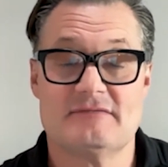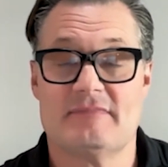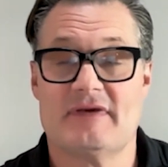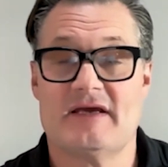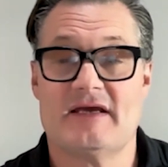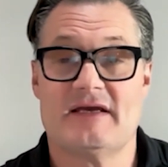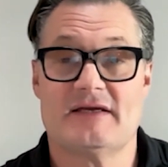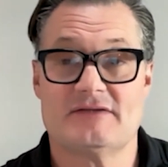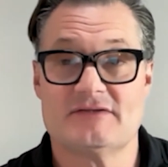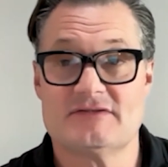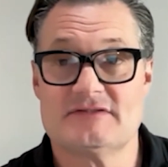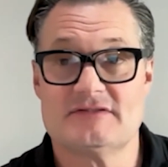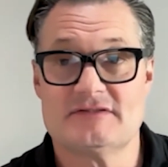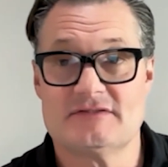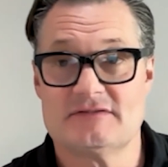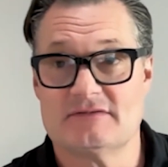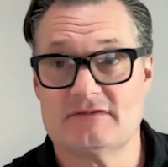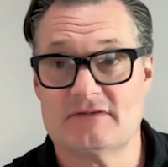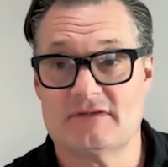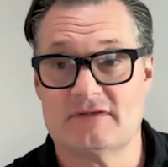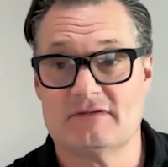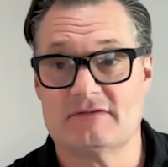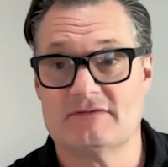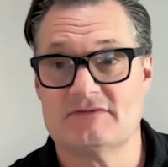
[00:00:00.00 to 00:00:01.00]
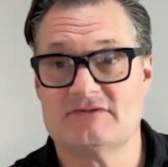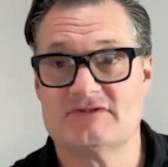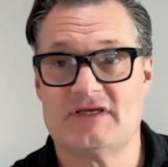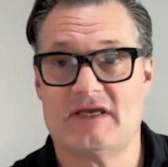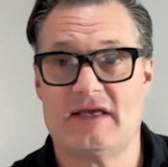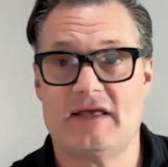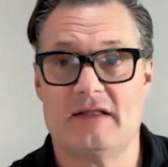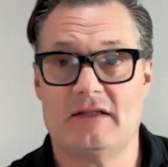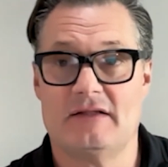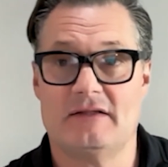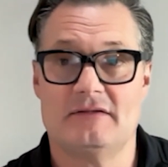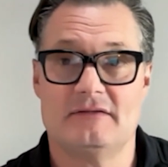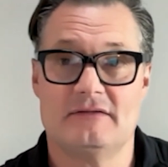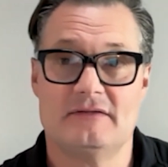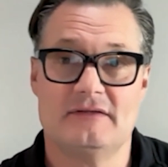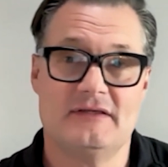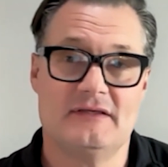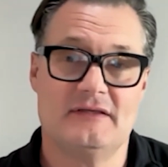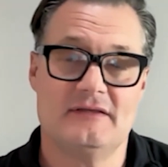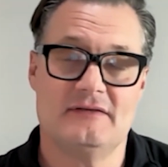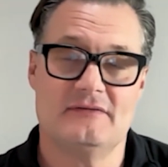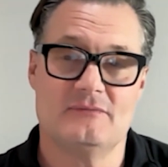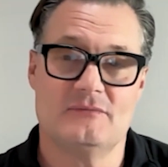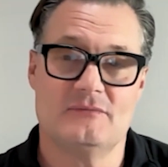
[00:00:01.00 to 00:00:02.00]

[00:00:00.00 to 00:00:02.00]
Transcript: match and gel in